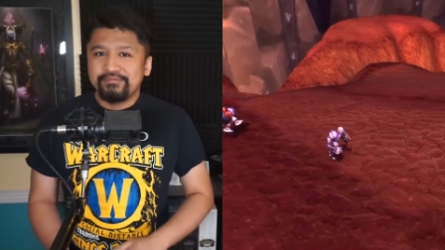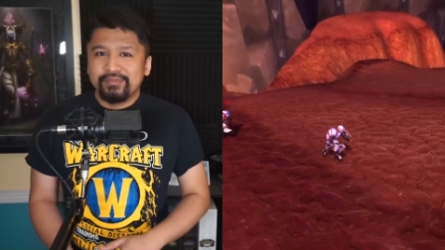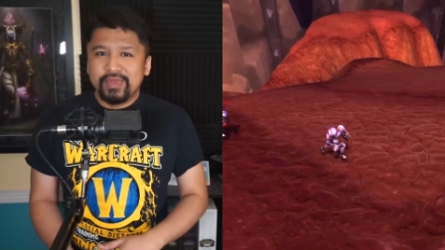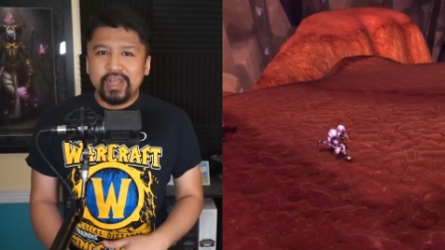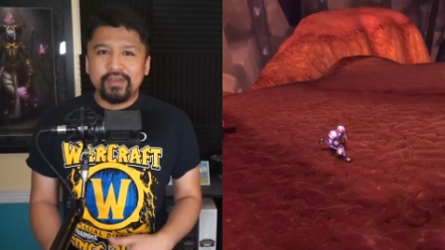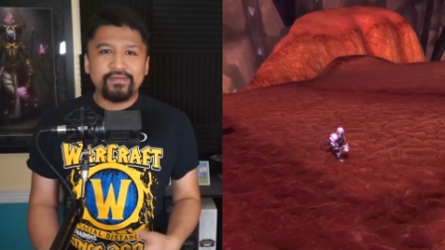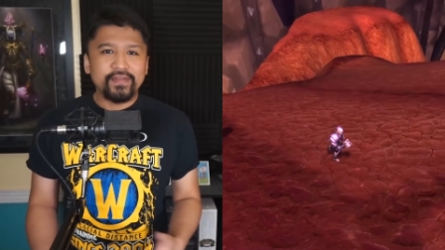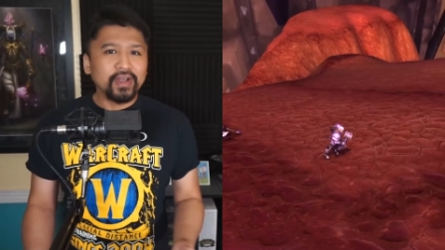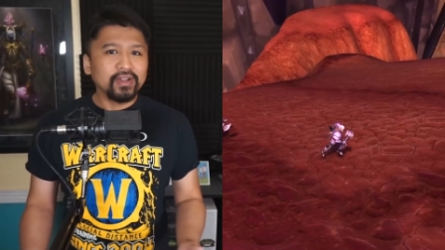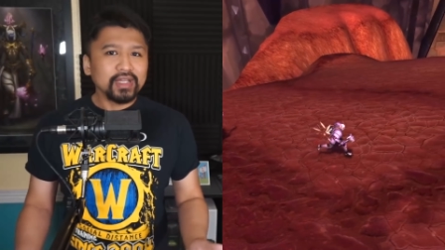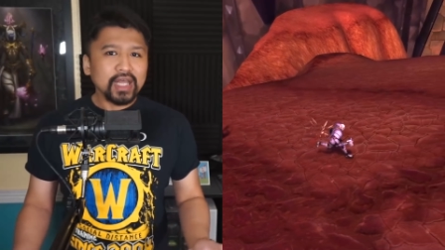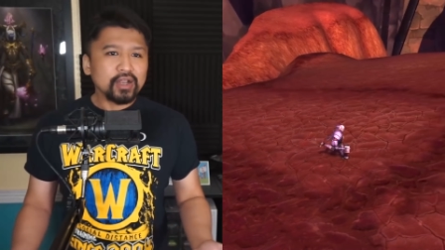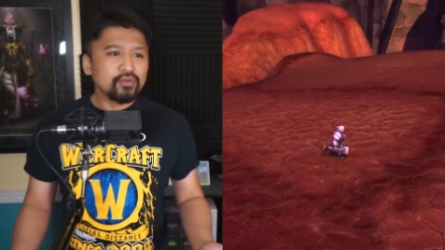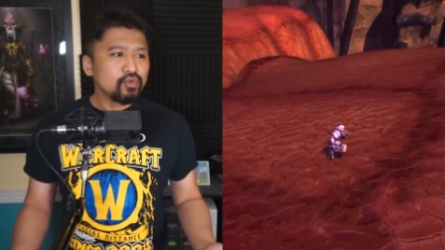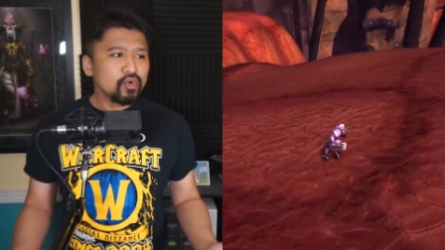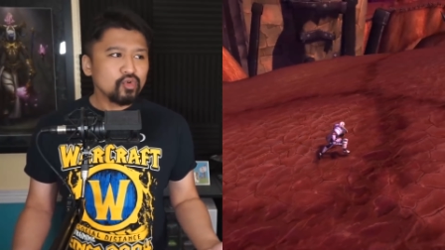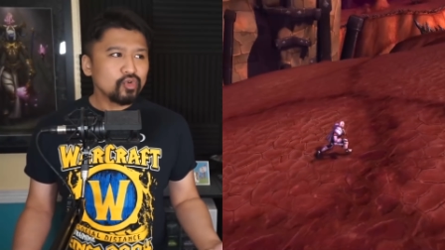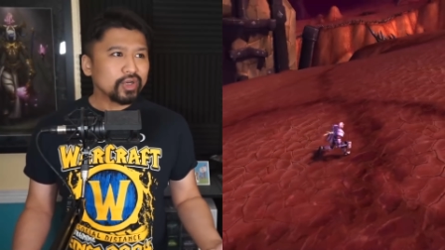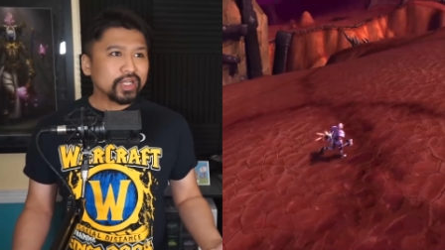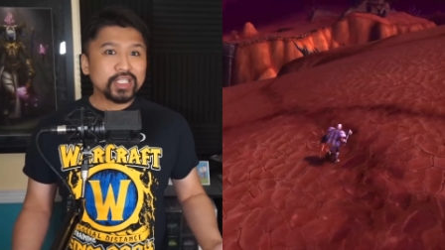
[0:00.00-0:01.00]
it felt like
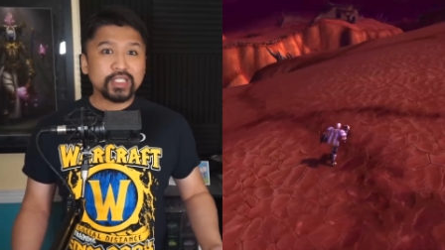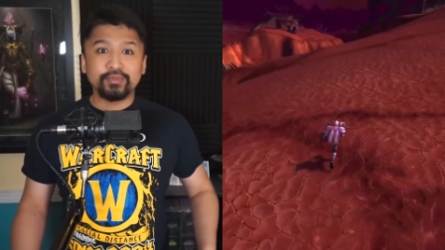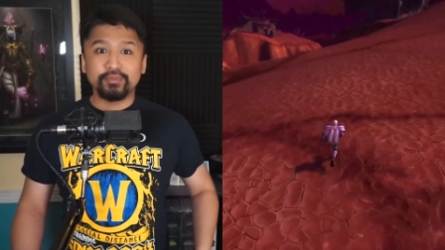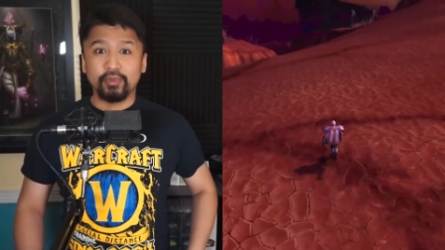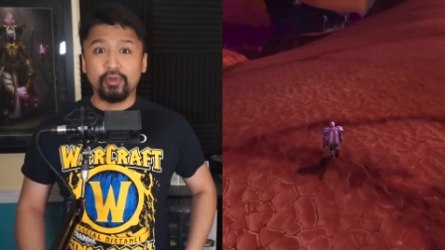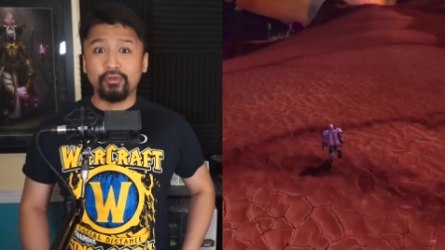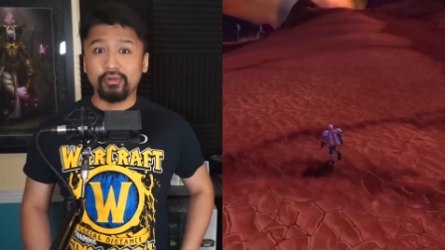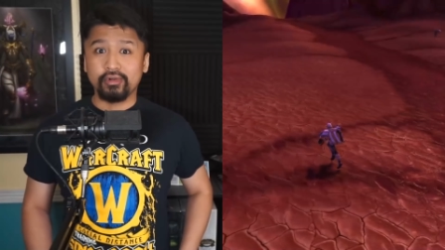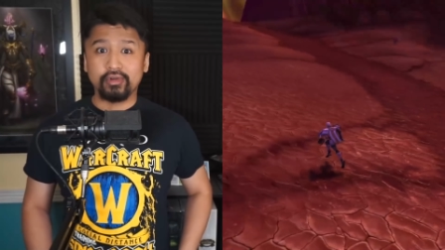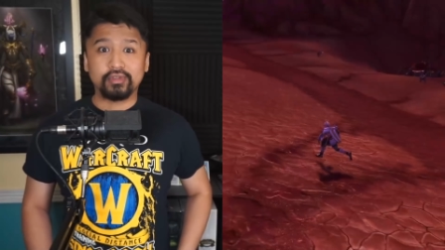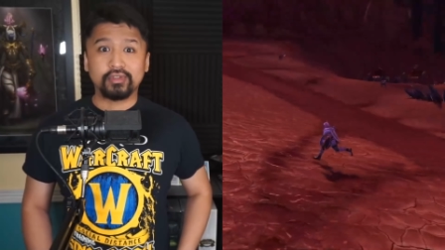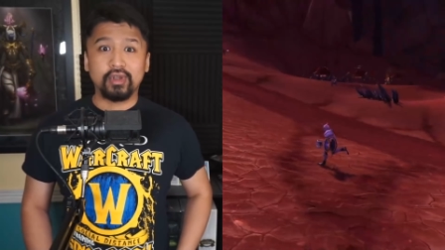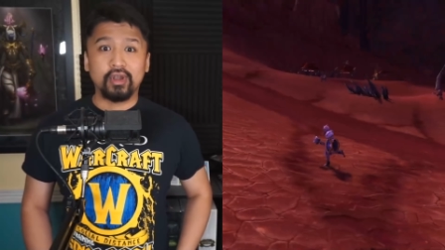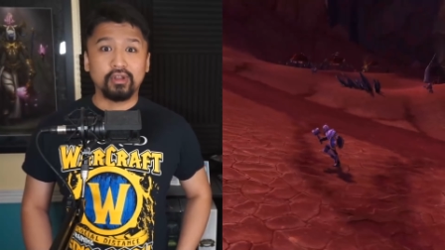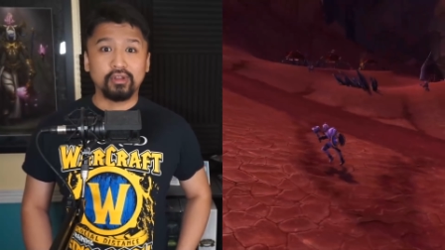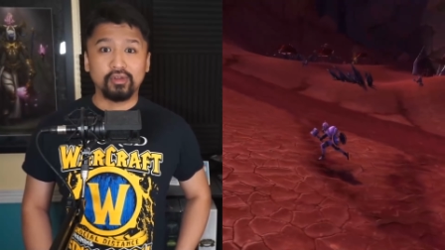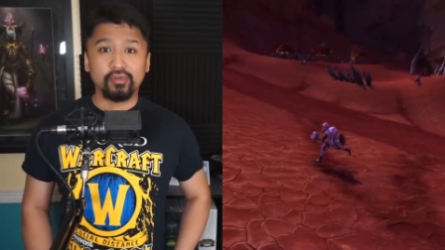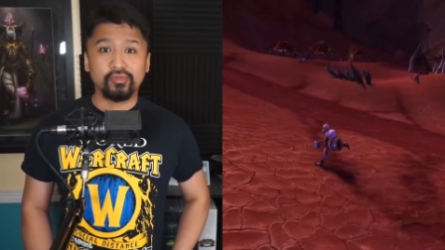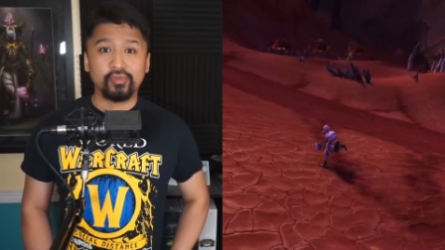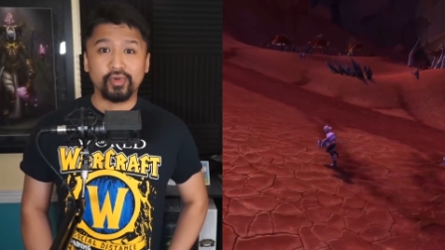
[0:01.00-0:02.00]
we were explorers
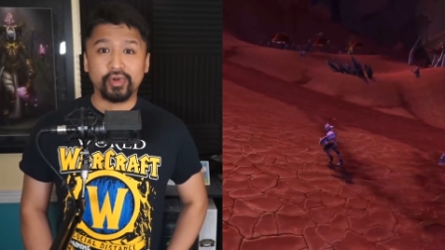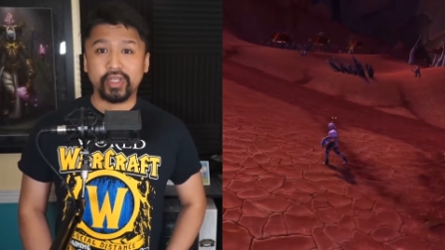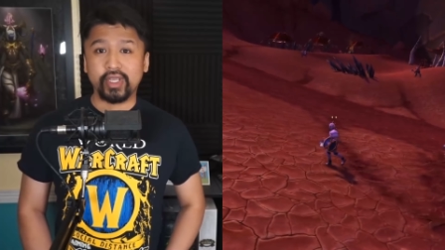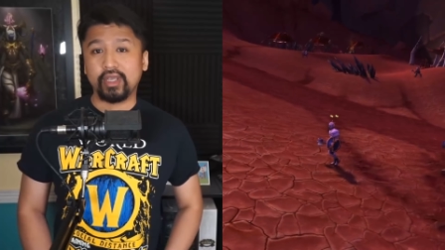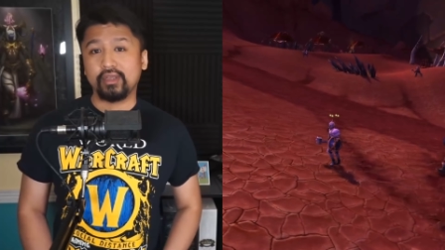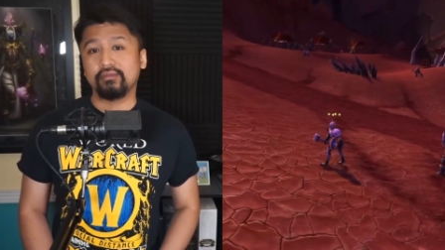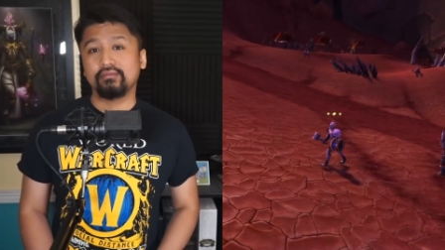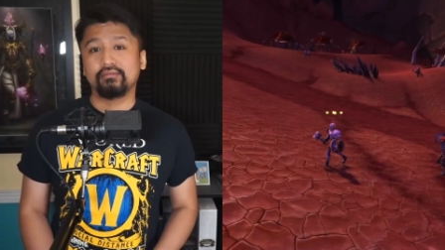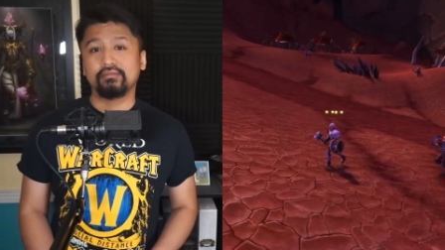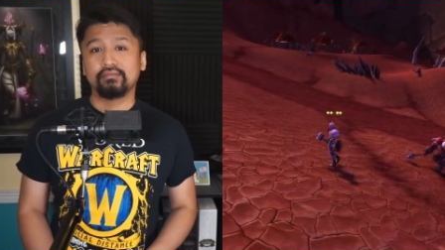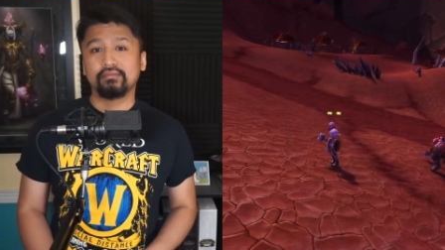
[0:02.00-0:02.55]
all over again.